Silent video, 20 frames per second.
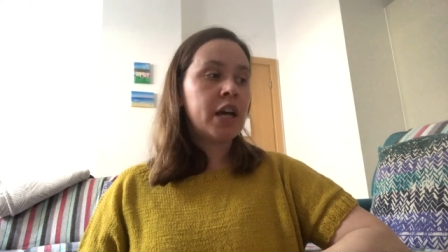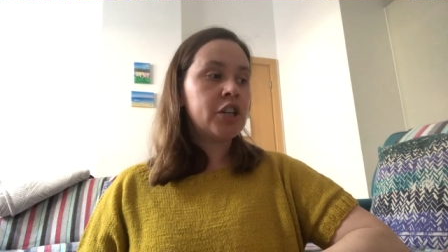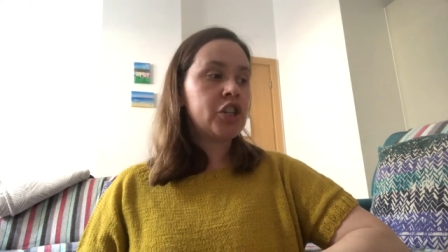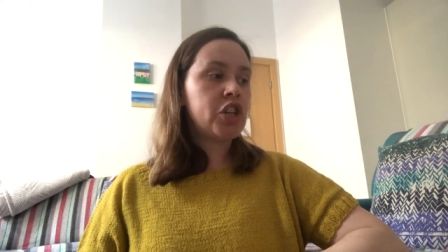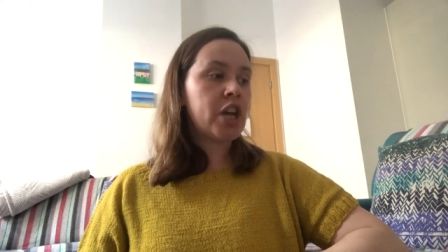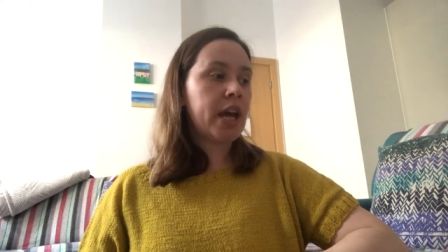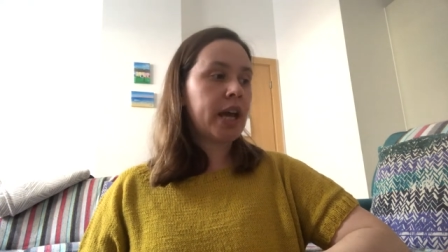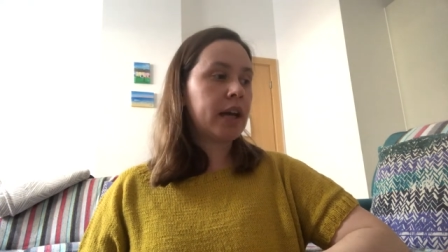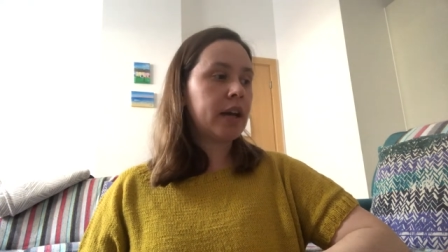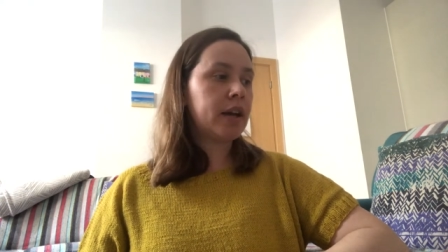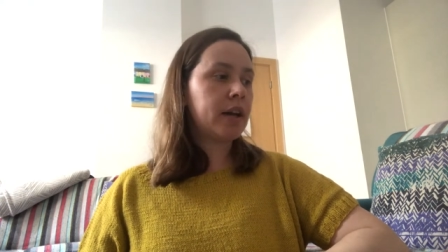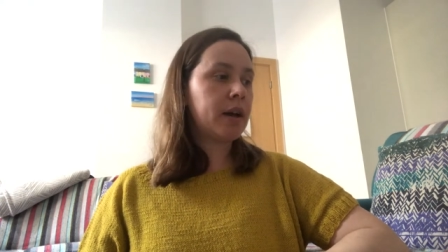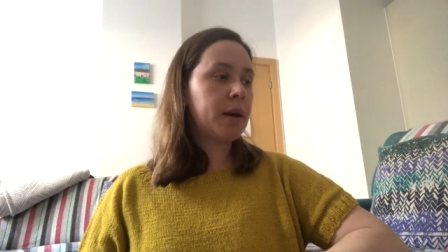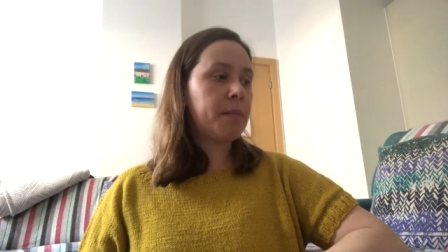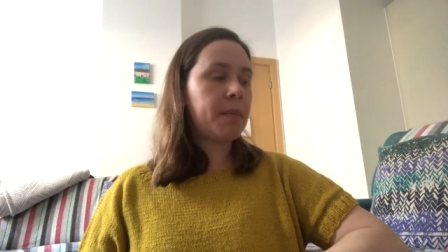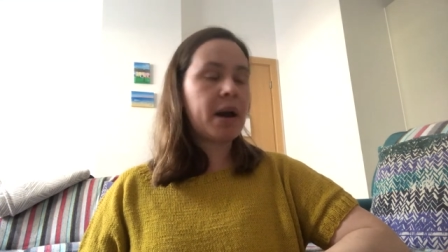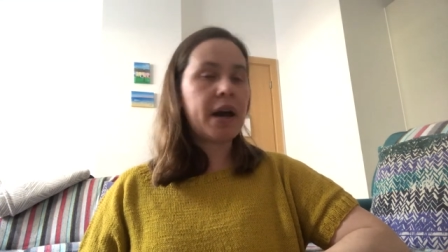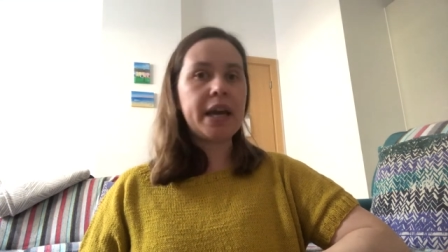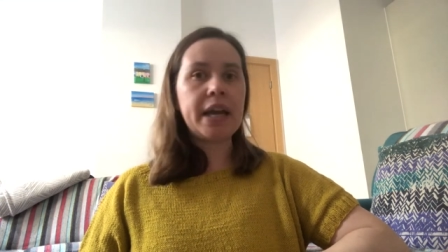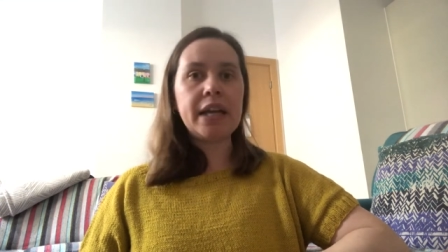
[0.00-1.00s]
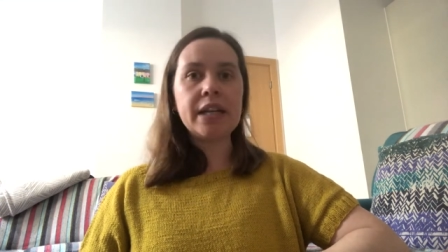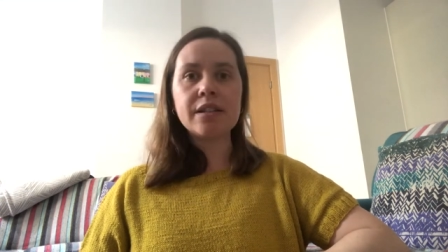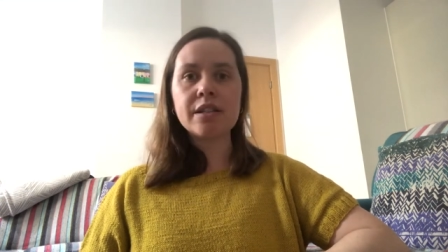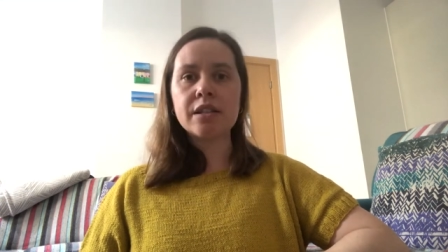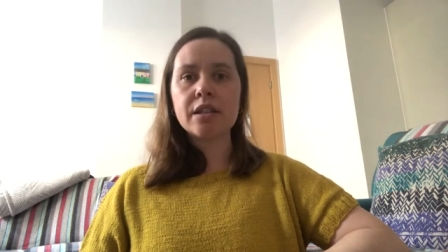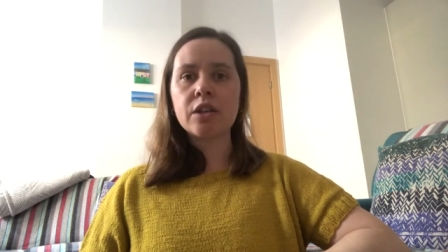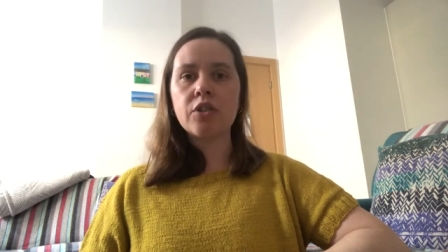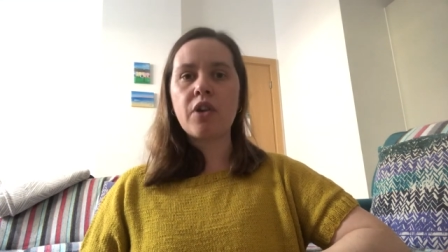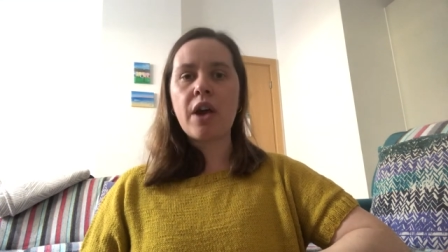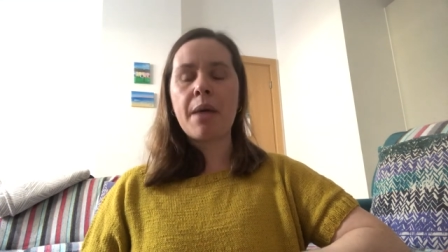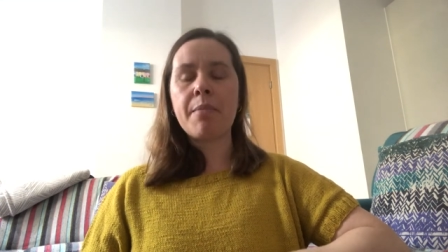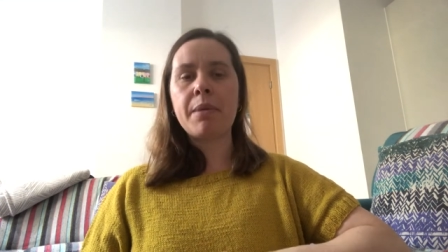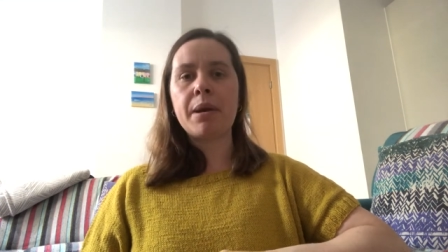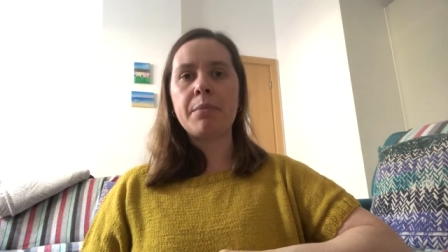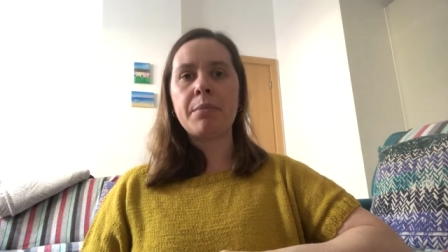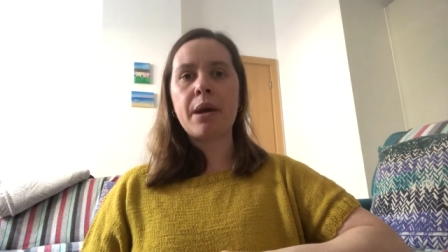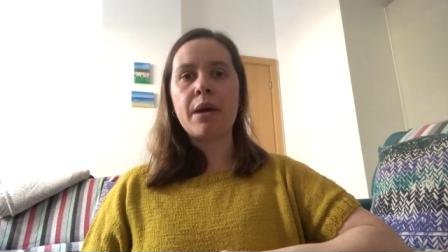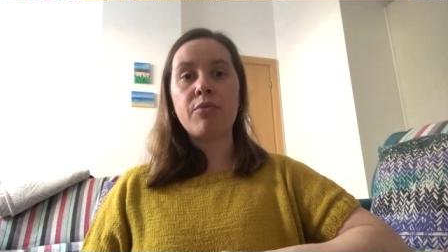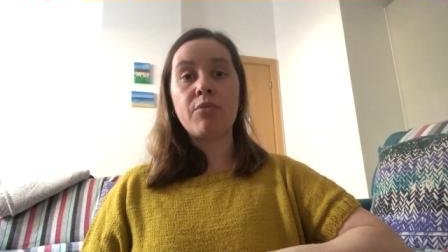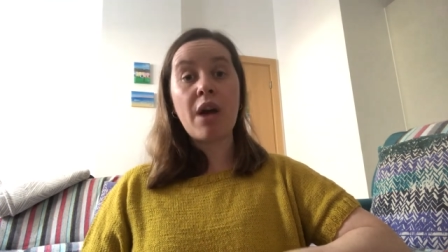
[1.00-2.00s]
check uh, my instagram
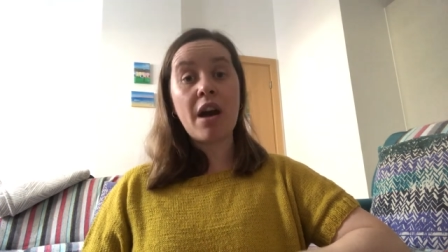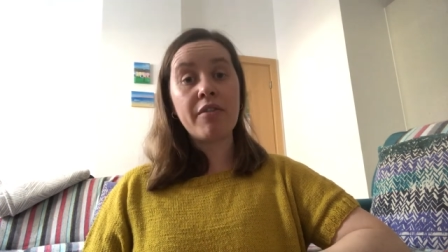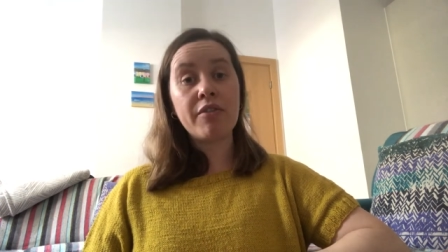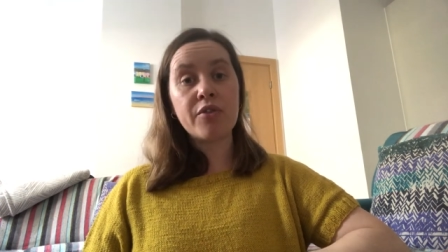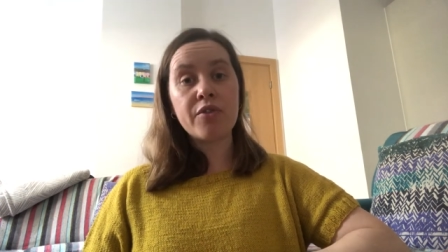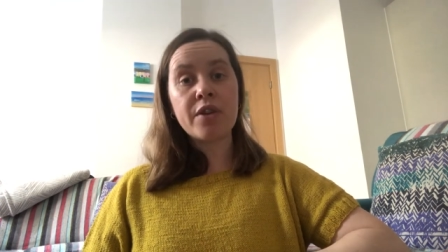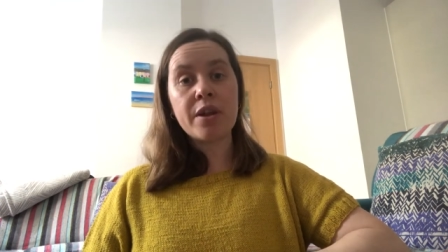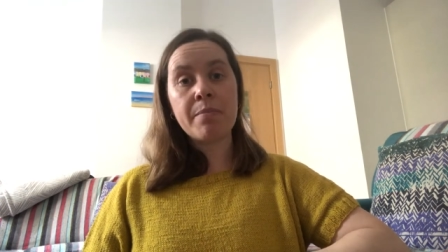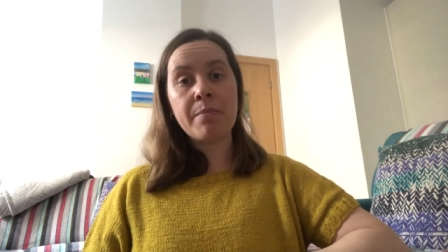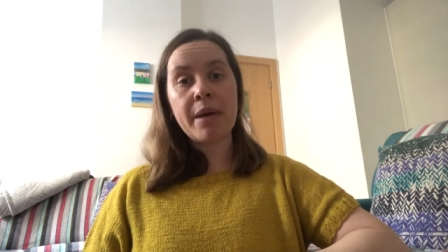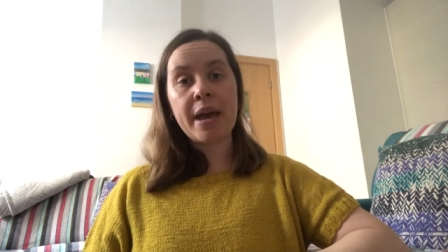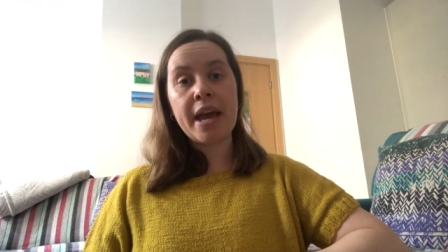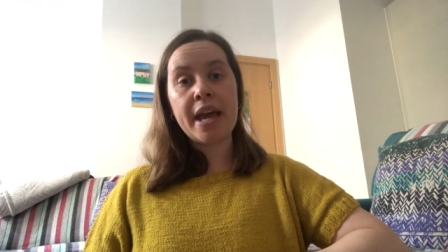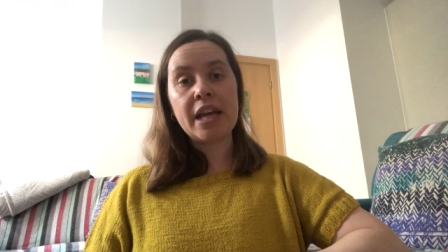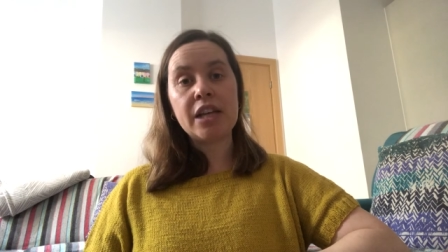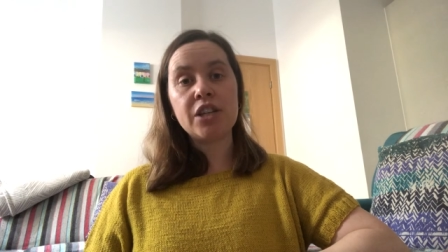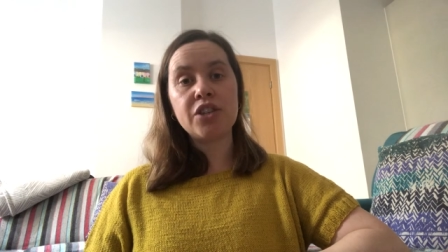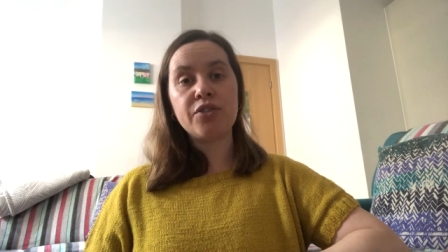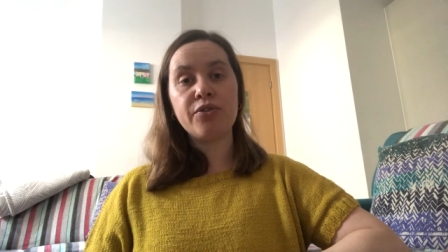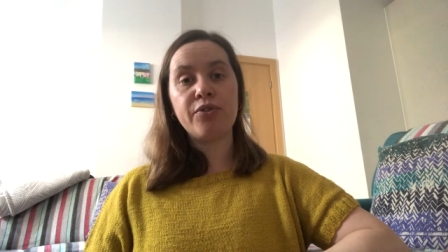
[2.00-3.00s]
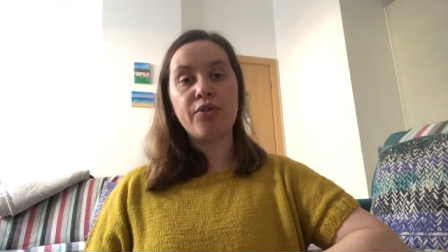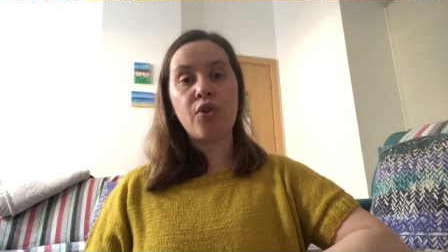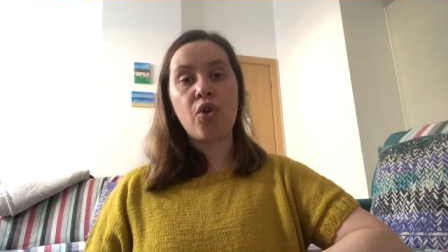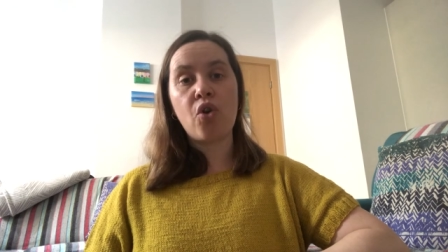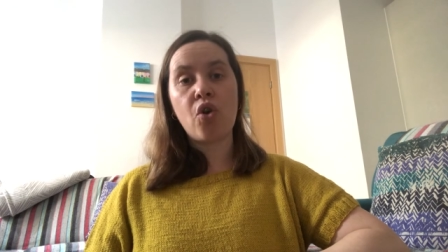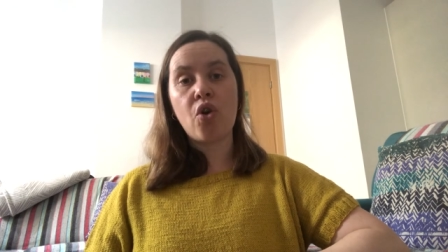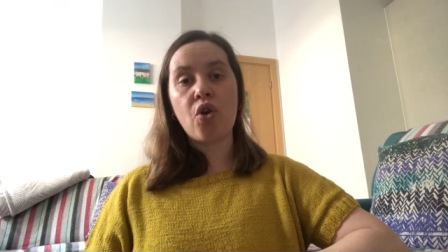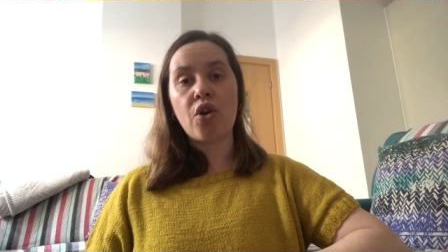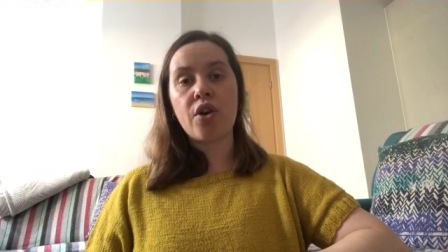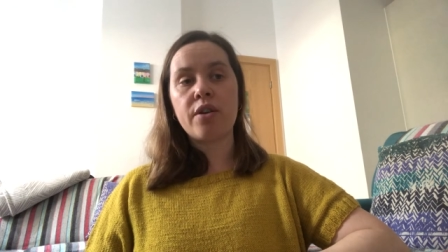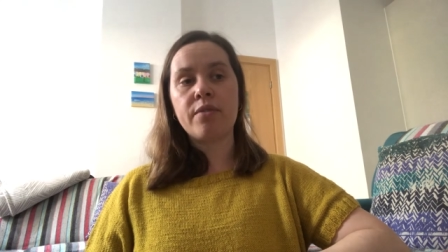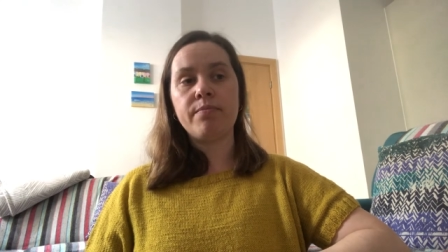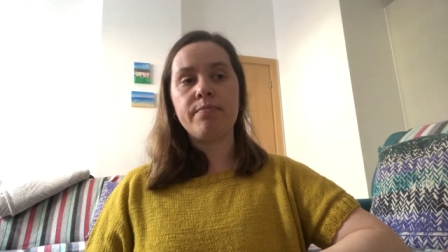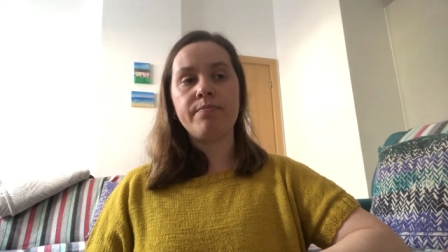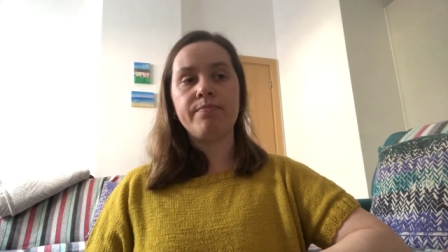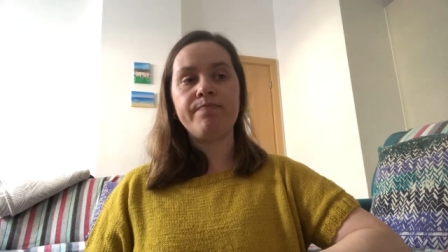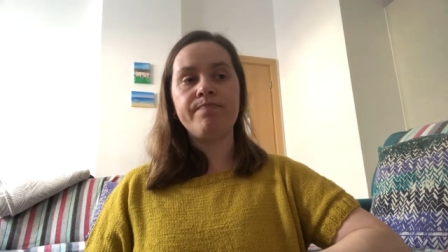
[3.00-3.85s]
and my ravelry page for